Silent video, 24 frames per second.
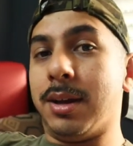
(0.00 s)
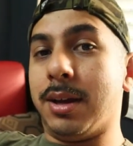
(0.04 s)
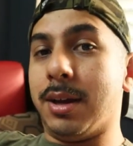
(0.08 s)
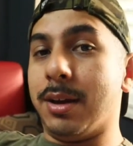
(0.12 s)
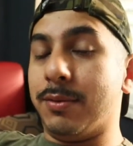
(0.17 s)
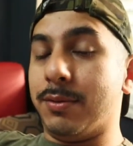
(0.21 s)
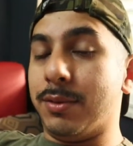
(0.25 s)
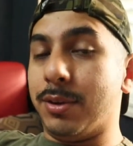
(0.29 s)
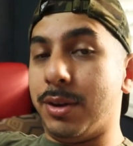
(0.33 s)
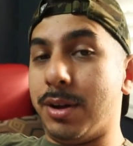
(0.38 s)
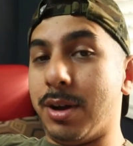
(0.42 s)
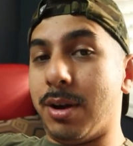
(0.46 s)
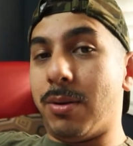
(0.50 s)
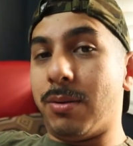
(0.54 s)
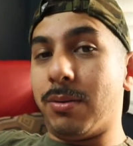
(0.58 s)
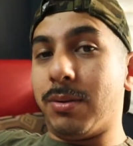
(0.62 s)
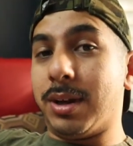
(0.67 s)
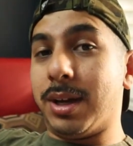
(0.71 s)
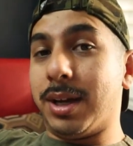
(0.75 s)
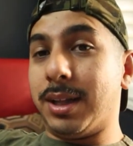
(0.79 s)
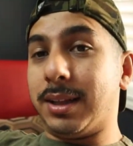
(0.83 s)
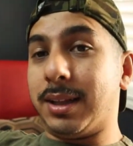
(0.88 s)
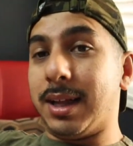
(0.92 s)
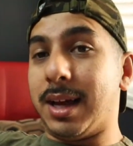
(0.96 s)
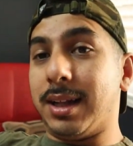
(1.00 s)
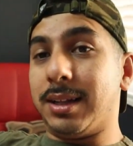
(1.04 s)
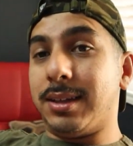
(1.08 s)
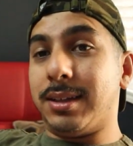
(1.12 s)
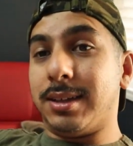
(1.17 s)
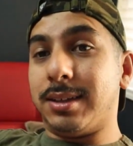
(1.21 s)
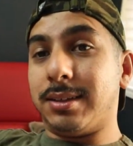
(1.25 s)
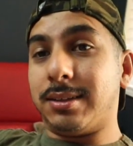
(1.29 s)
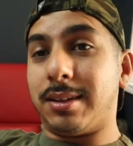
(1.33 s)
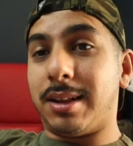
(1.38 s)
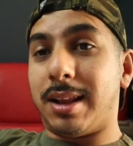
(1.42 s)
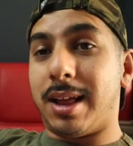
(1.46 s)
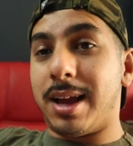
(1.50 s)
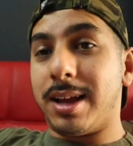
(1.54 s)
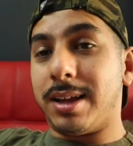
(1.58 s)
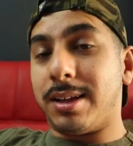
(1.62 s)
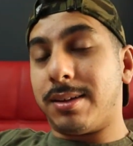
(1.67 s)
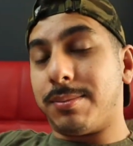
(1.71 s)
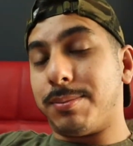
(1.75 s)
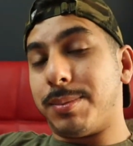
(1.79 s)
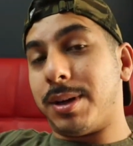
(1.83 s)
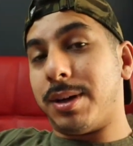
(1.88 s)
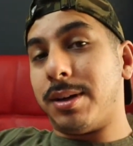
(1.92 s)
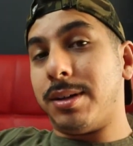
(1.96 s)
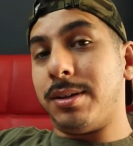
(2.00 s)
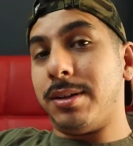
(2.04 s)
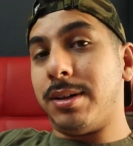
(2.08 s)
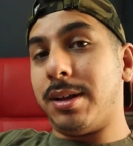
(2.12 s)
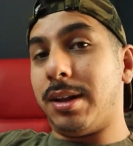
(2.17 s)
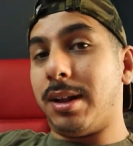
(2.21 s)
If you don't, hit that dislike button,